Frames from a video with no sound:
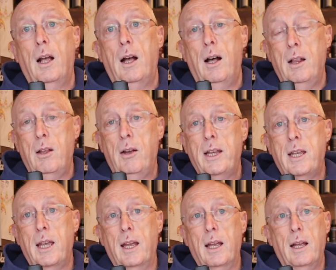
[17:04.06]
I
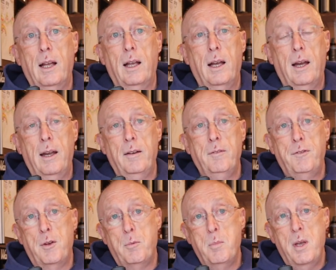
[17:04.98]
like it, and
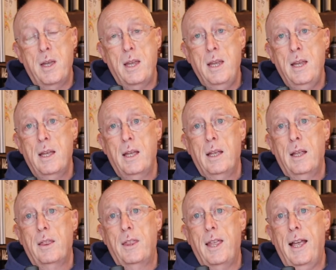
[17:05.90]
for me
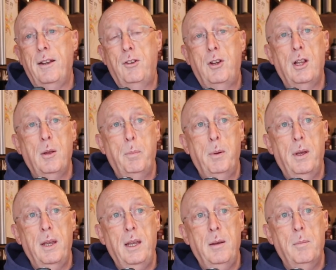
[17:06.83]
that's going to
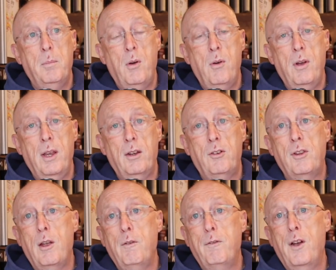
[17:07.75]
be my
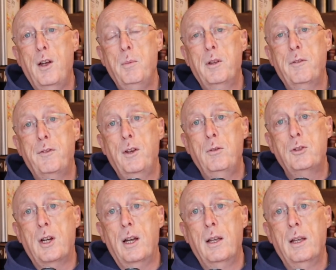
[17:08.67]
snow foam of the future.